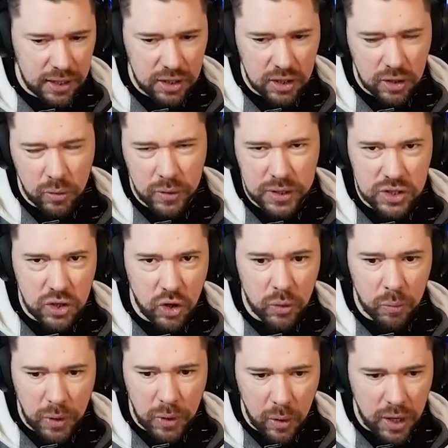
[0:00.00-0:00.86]
You know, he's got the
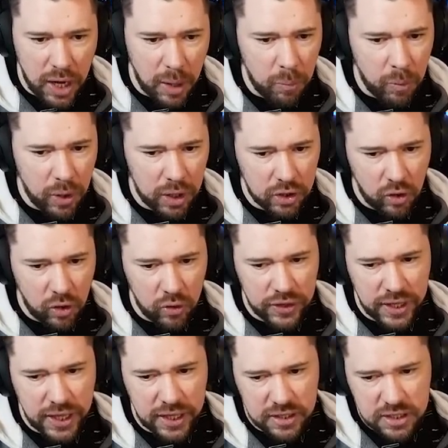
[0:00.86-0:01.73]
World Cup one on
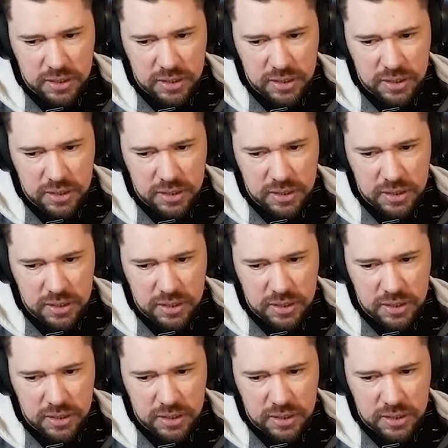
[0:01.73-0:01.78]
there that's